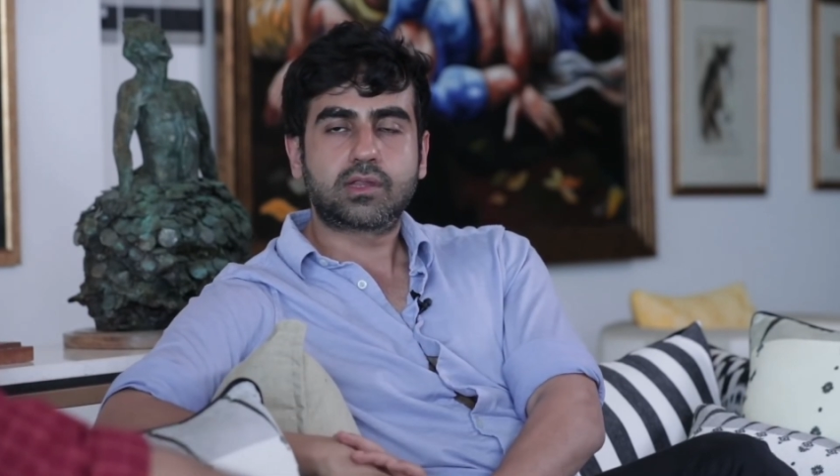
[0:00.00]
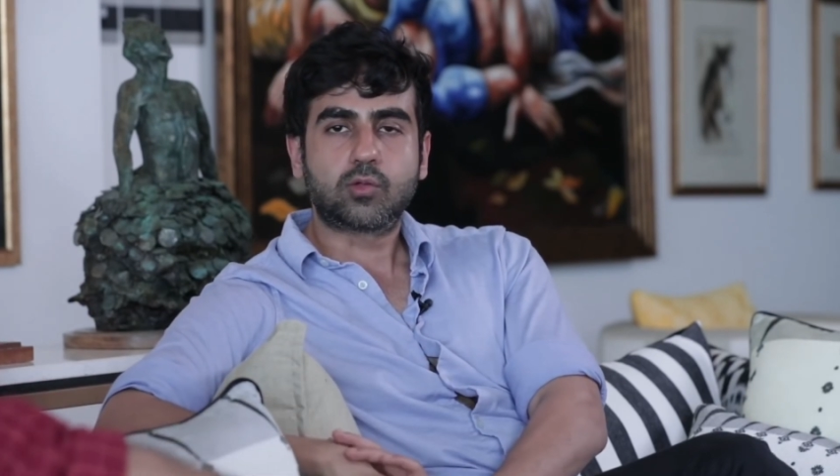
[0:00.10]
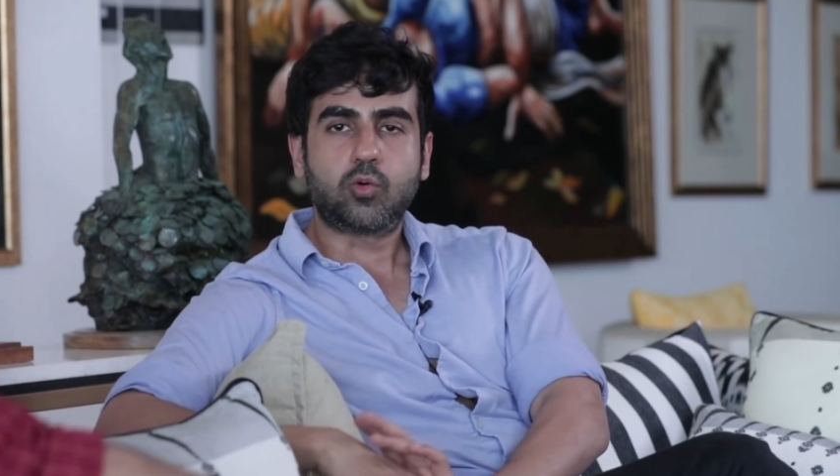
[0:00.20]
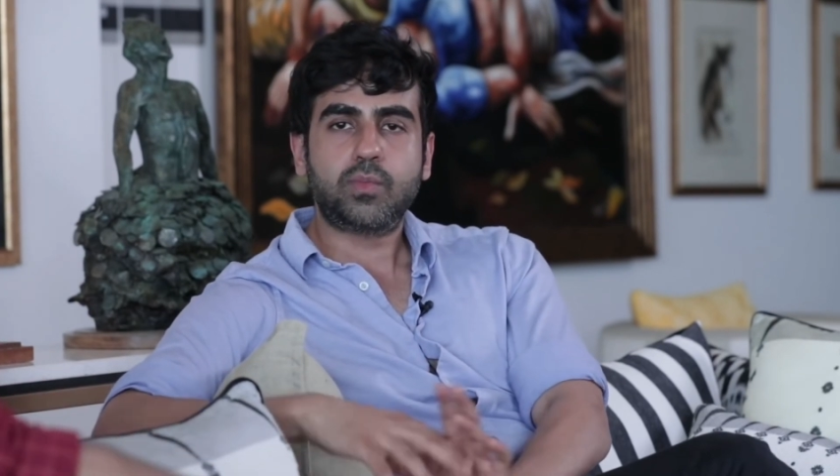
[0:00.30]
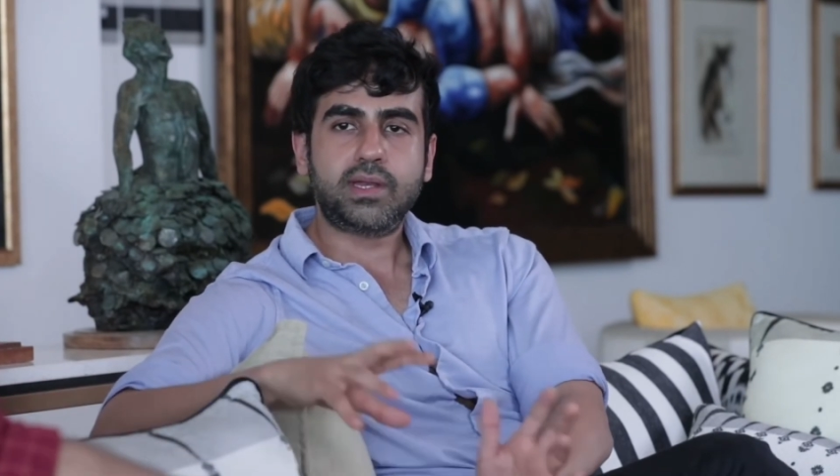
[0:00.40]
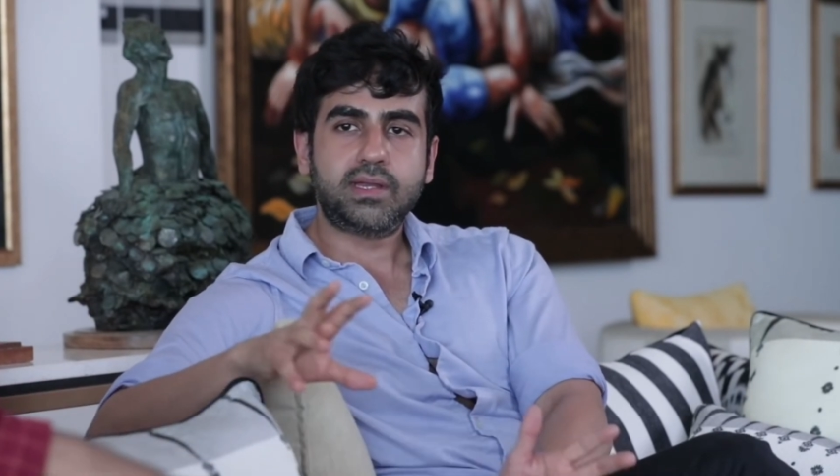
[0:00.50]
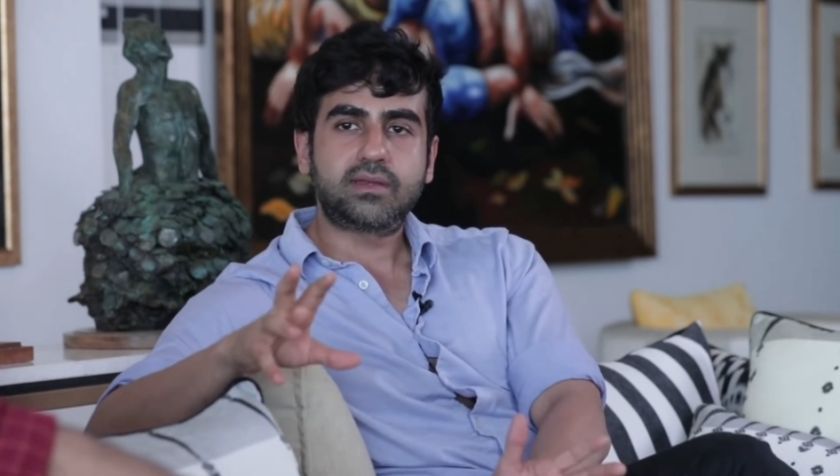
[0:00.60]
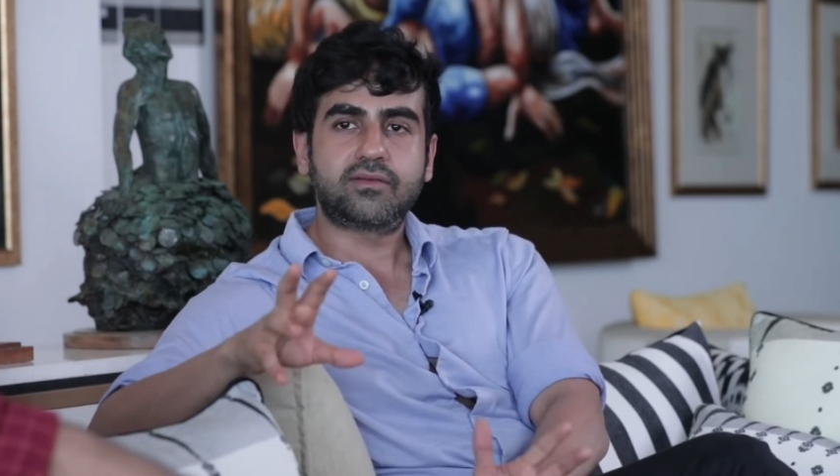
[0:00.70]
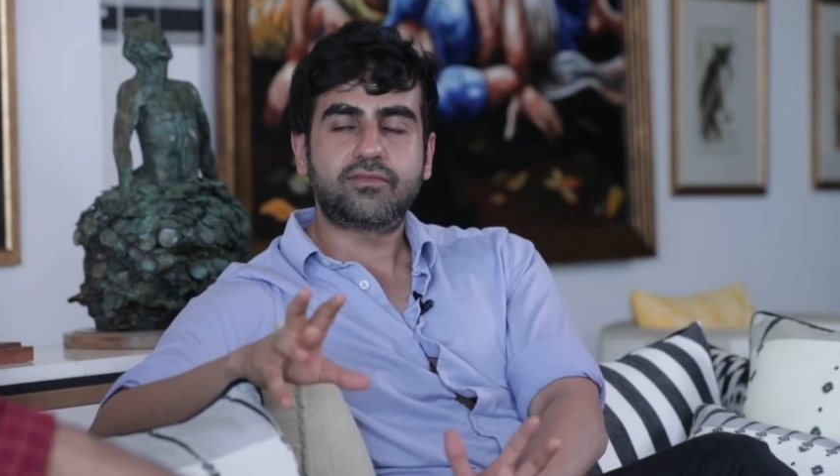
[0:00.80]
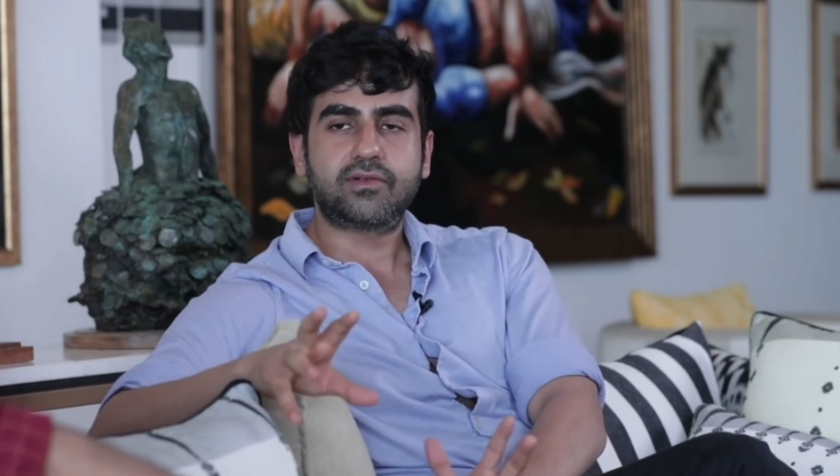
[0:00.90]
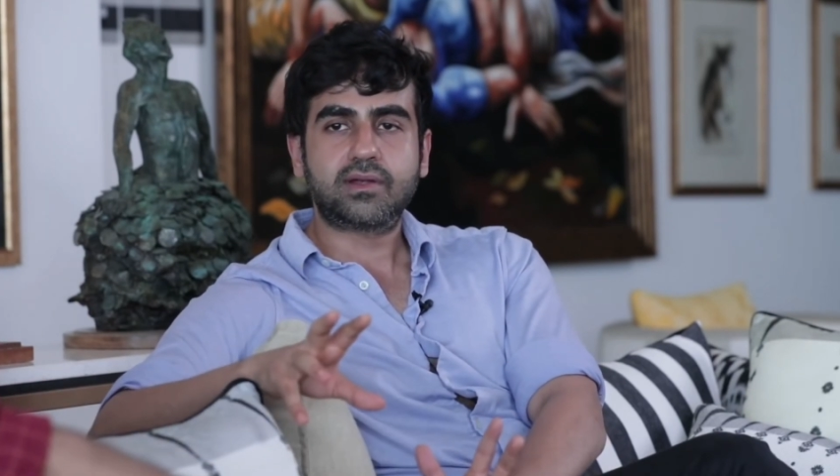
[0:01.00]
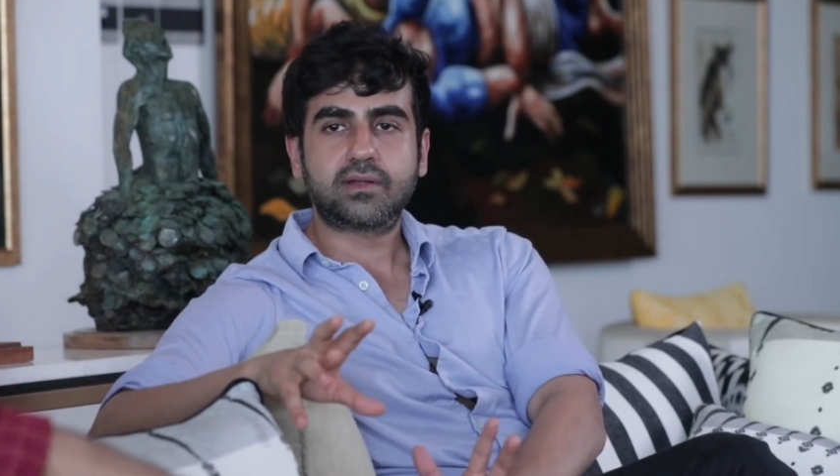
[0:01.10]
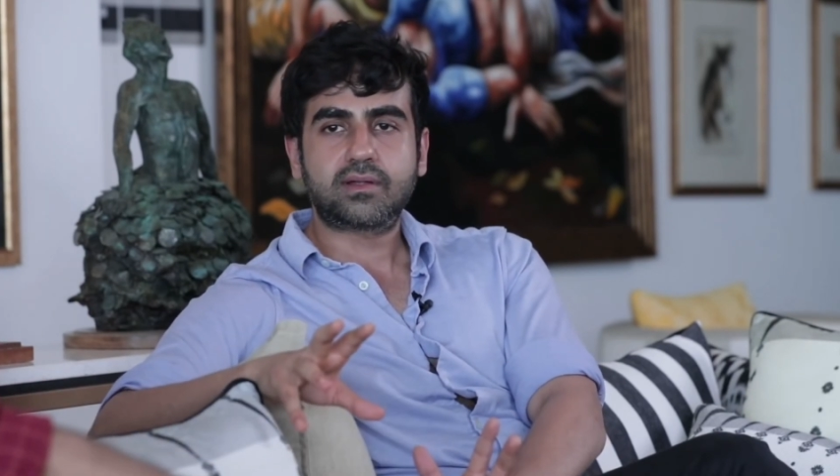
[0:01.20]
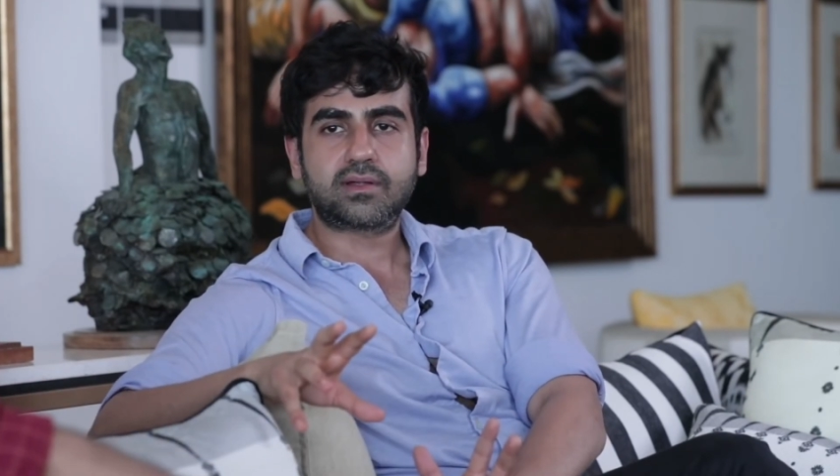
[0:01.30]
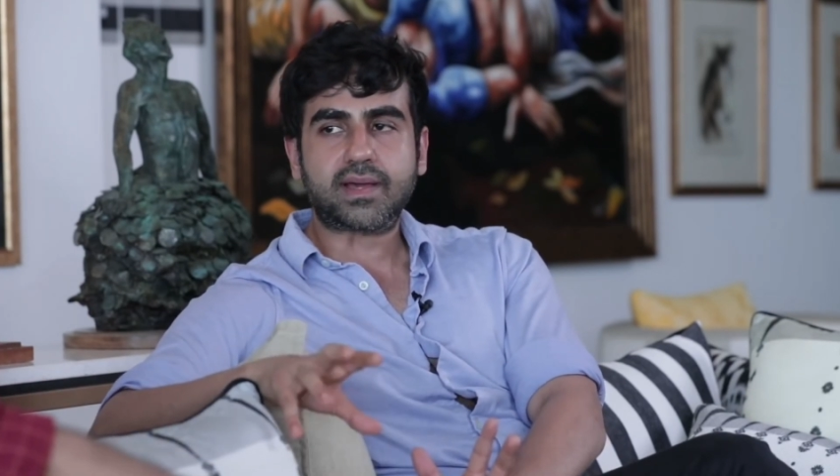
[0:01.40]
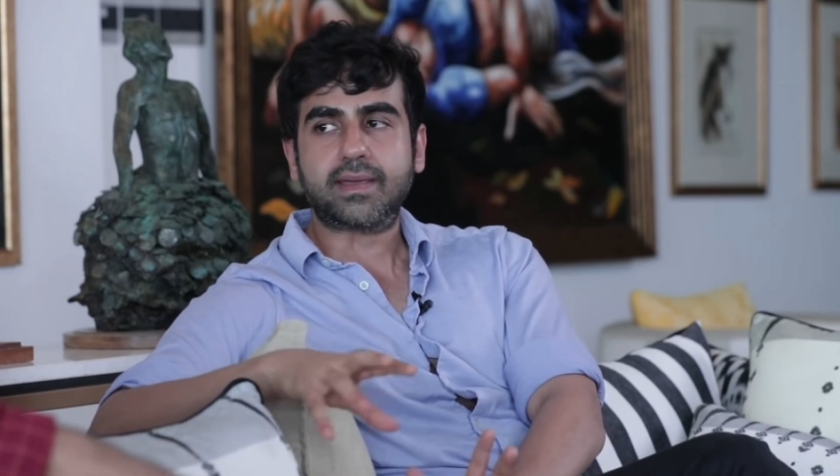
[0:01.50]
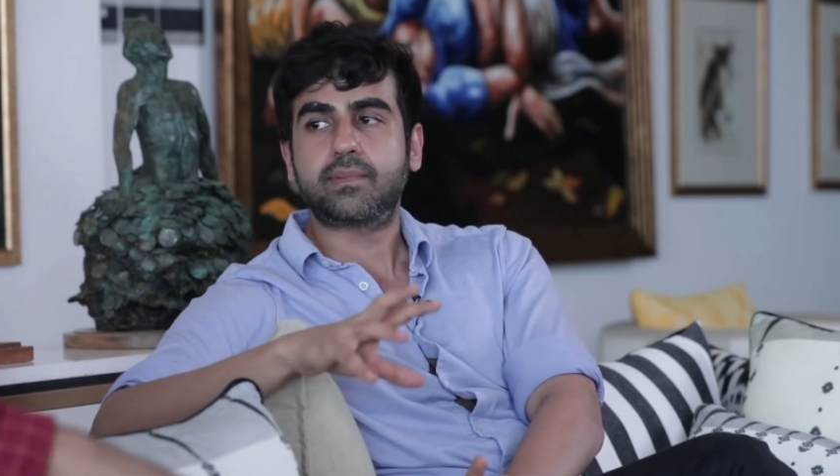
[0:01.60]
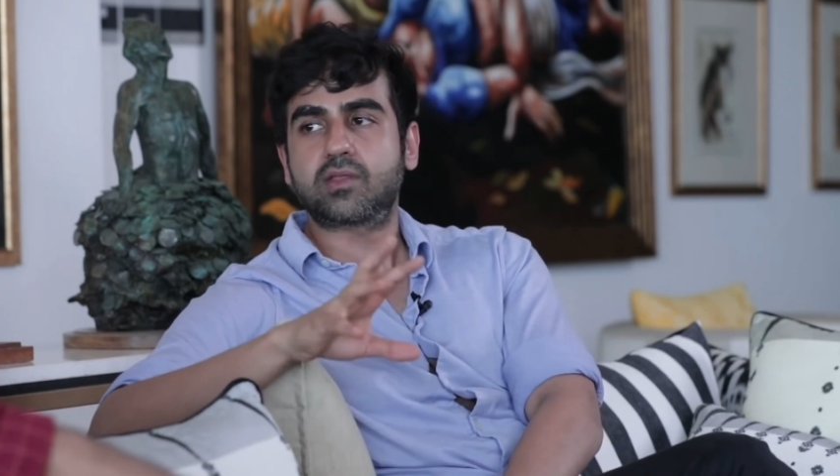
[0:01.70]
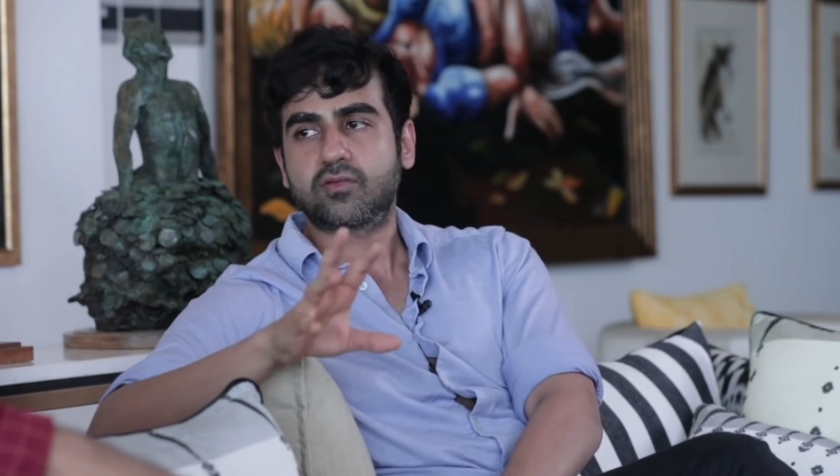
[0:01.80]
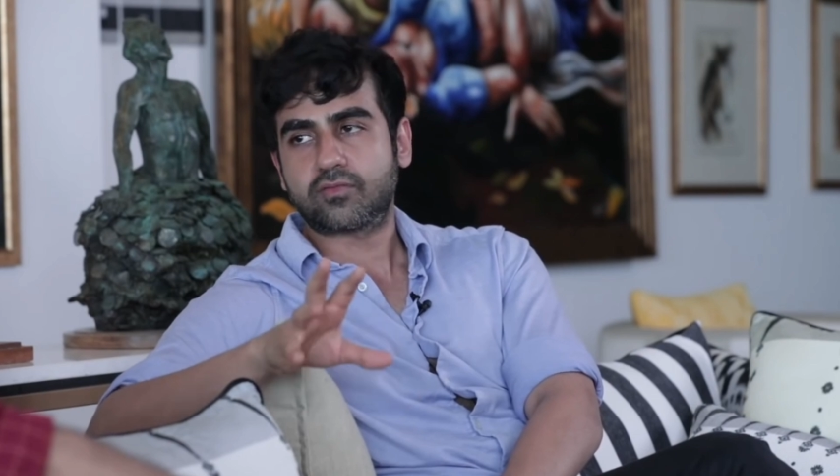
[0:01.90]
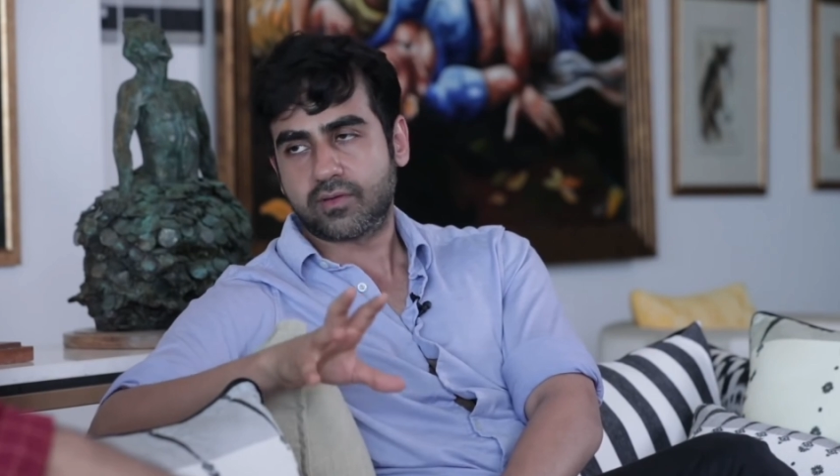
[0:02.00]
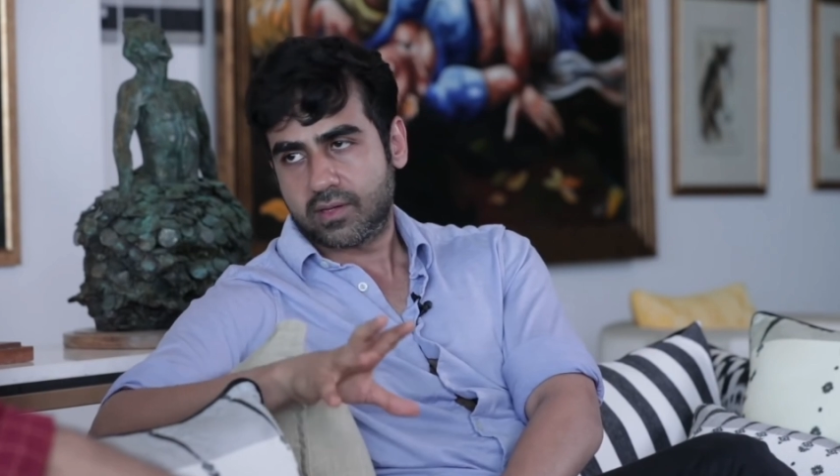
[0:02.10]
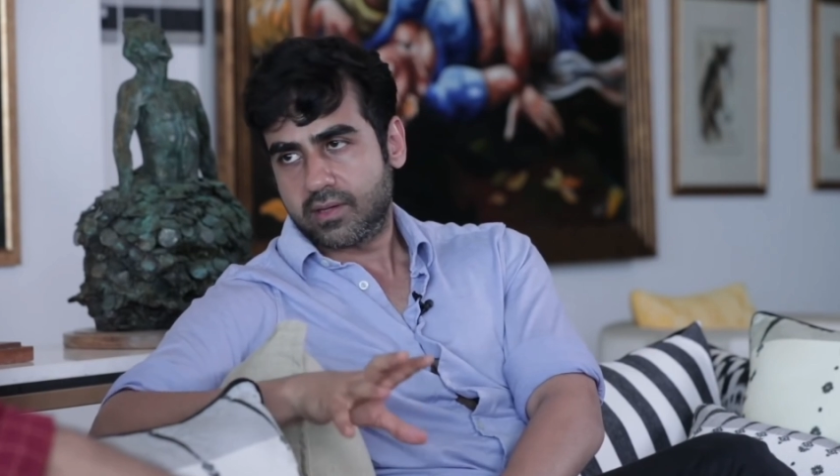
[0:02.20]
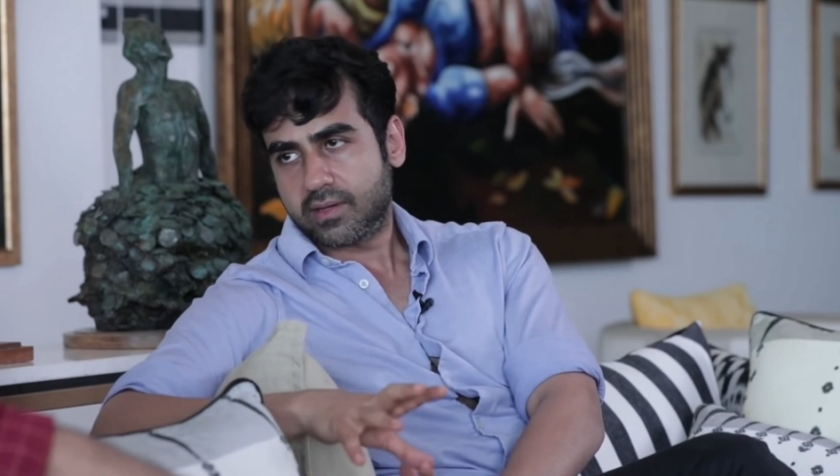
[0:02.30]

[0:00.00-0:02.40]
so many different types of